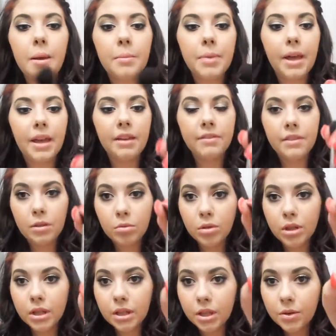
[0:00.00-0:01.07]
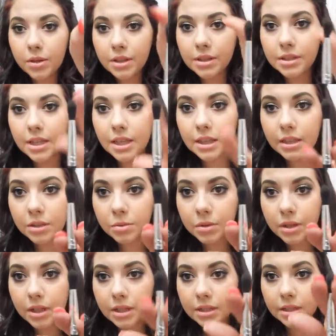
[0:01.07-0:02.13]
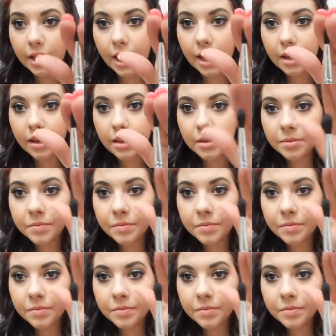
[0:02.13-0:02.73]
but if you look, you can see this one is like,